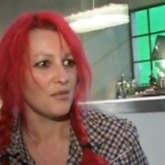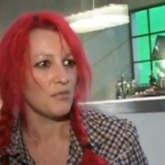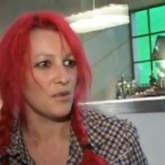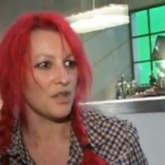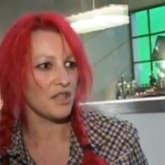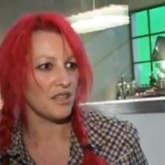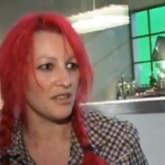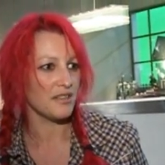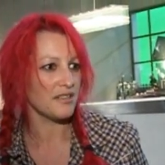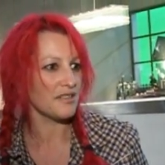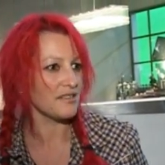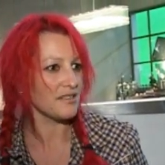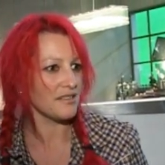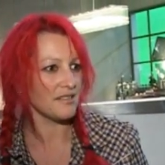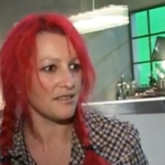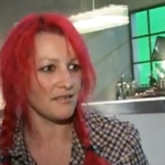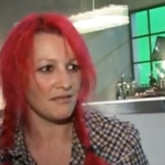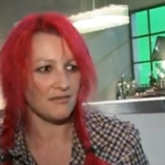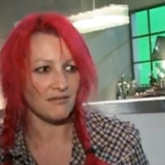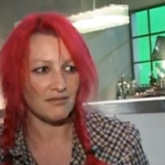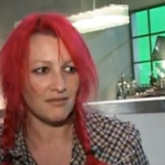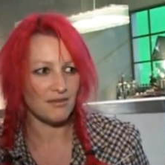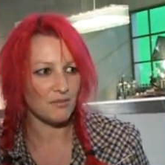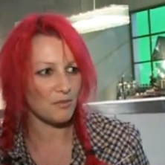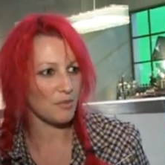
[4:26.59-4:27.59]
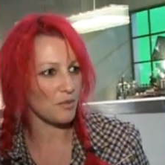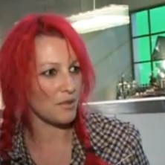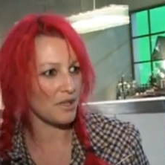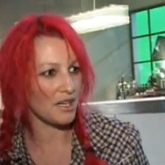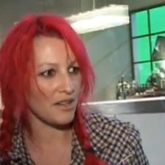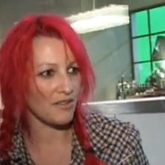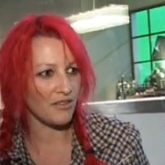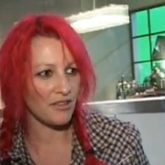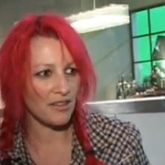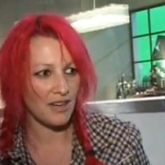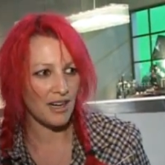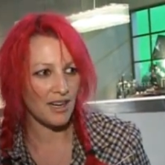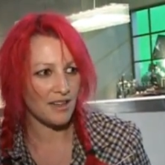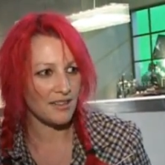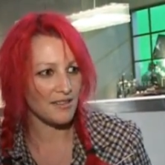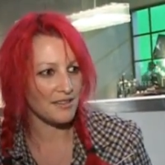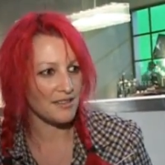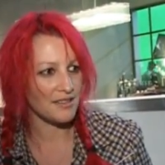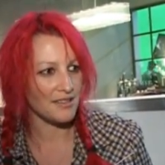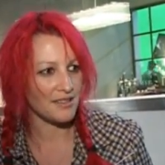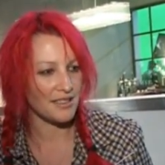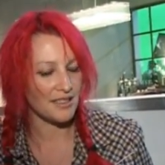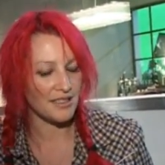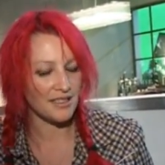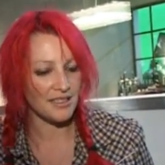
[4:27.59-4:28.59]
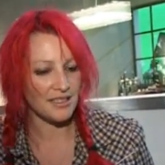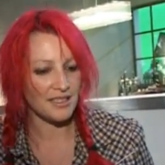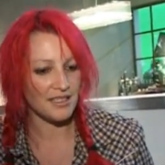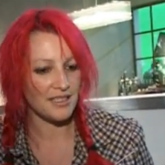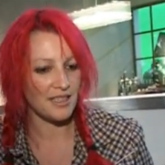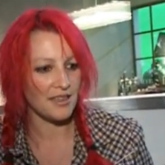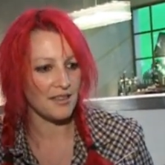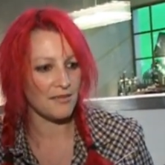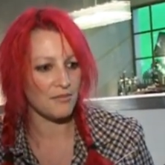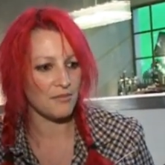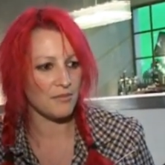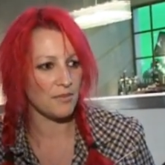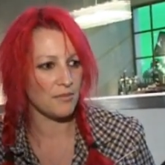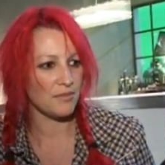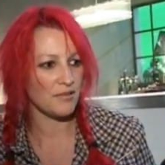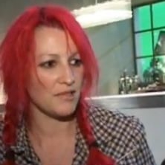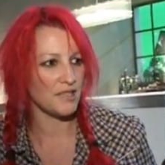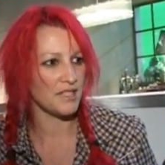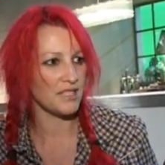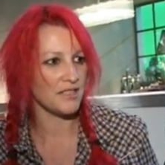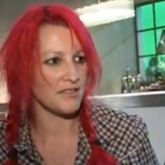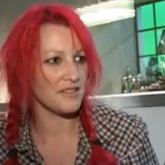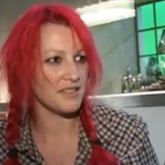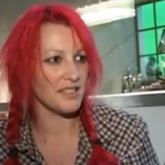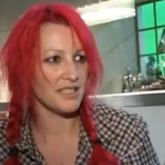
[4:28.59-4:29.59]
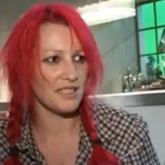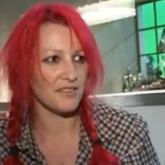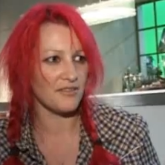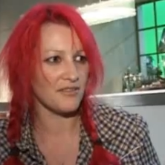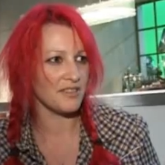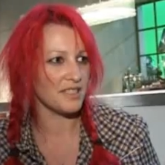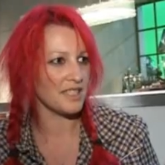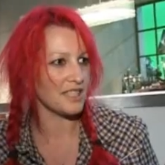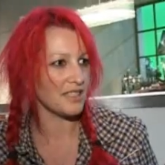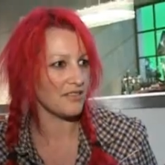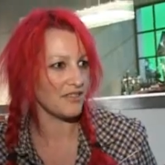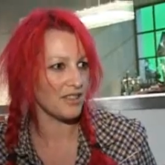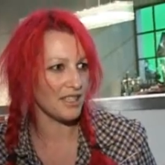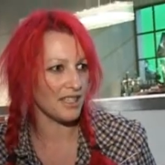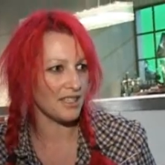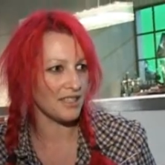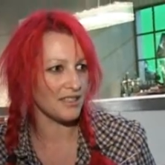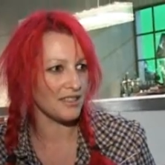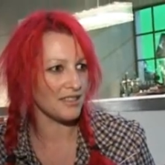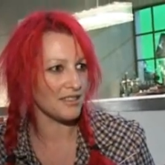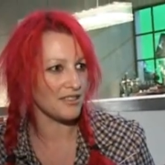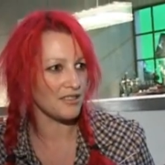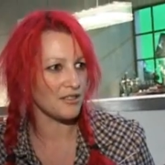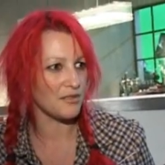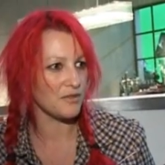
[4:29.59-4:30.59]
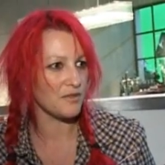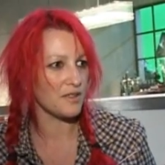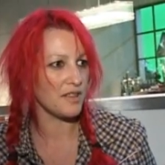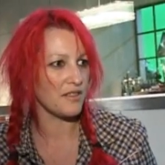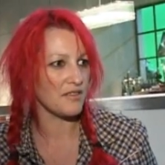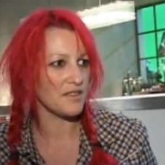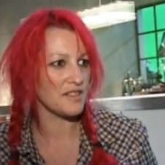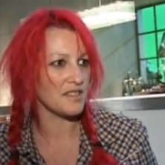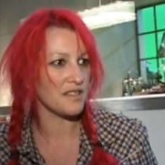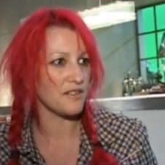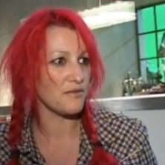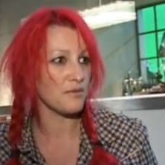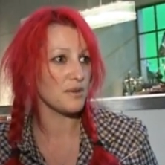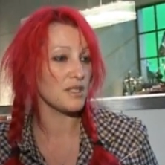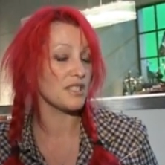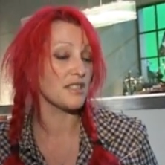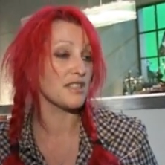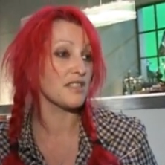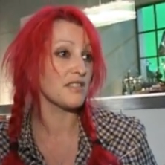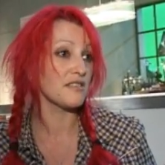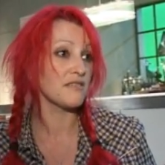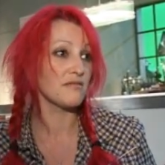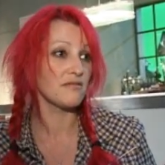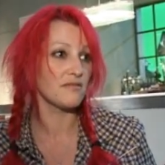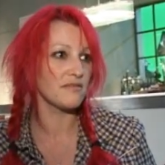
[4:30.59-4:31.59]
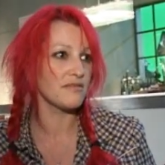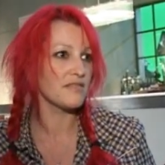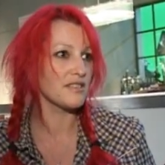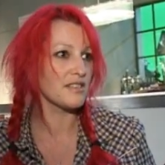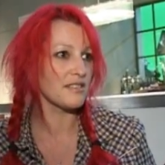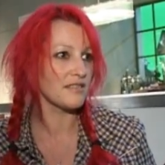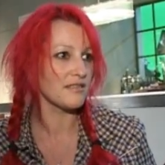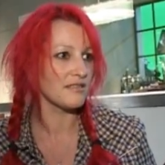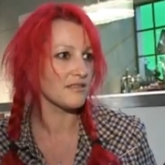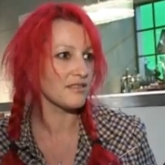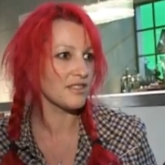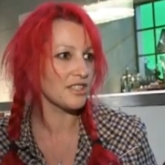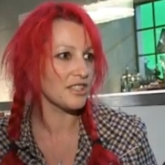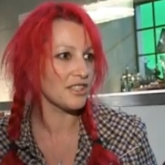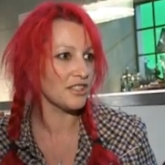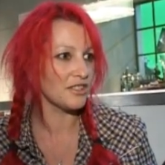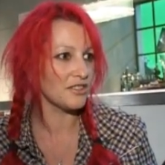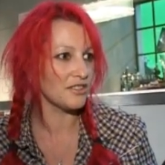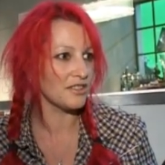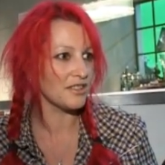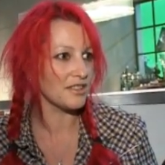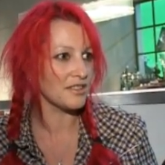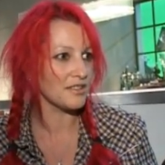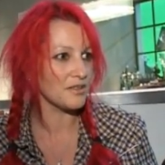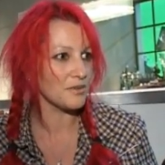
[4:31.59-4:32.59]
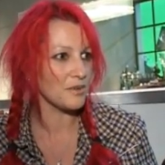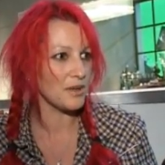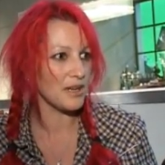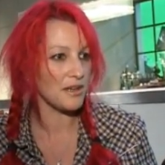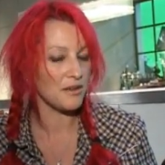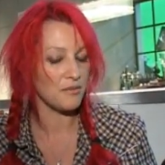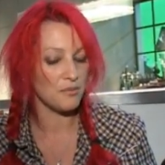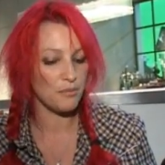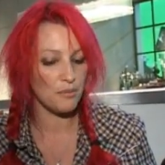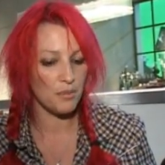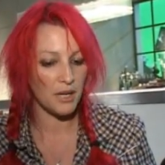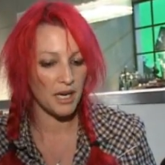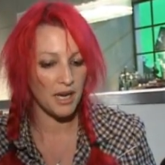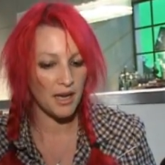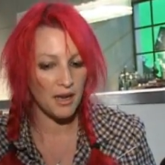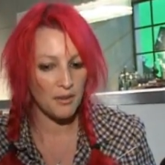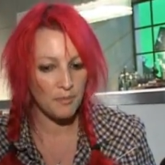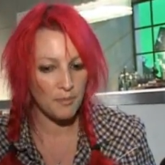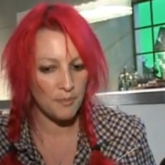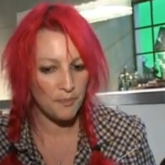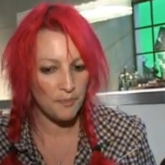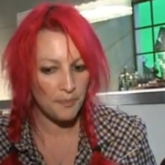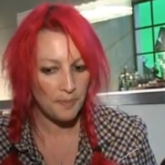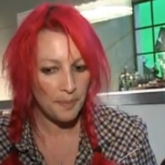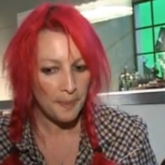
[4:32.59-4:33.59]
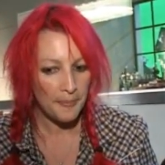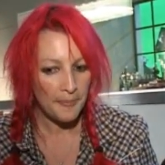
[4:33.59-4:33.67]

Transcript: books and whatever else, and um, producing for TV and all the other stuff, which I do still do as well. But um,